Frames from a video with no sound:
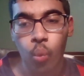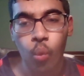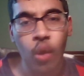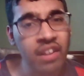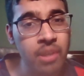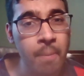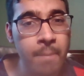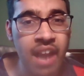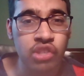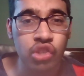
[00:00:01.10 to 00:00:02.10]
Welcome
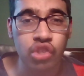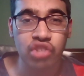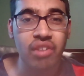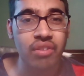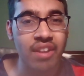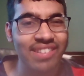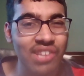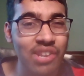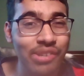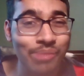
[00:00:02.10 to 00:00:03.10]
back to the channel, guys.
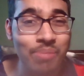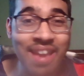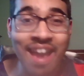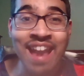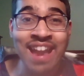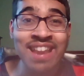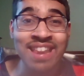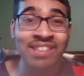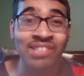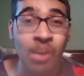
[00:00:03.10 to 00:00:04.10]
It is me,
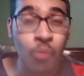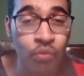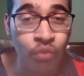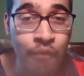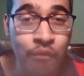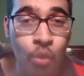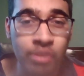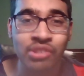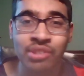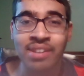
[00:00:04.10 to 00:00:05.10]
8744.
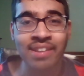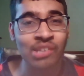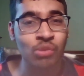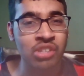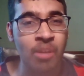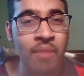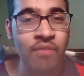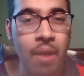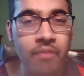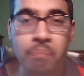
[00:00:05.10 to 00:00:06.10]
So today, guys, we'll talk about
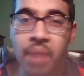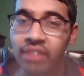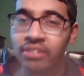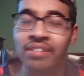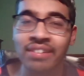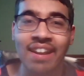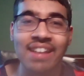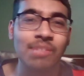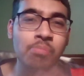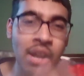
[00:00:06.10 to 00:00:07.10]
Balogun,
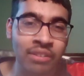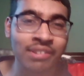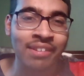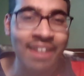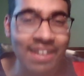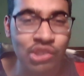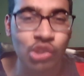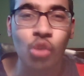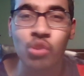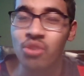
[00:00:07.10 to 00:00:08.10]
guys. Balogun has
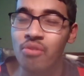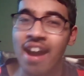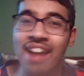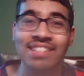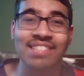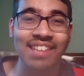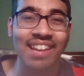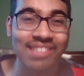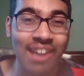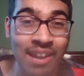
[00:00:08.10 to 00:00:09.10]
chose United
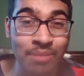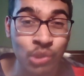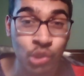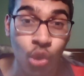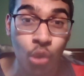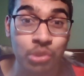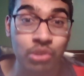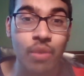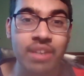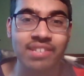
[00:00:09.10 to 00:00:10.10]
States. I am so
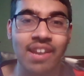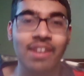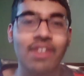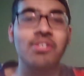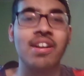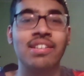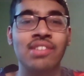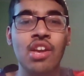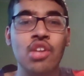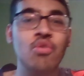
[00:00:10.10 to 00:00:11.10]
excited here, guys.
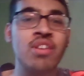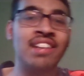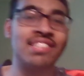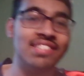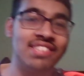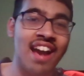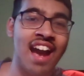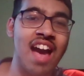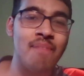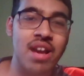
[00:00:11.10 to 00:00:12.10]
You guys can see I
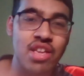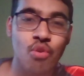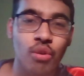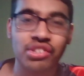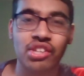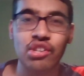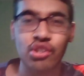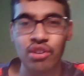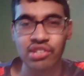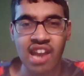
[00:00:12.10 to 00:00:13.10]
have my USA
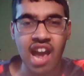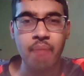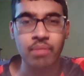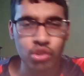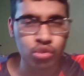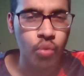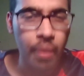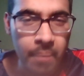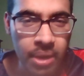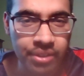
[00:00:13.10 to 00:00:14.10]
jersey. I'm a true
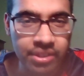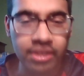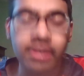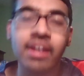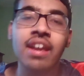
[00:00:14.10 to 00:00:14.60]
American,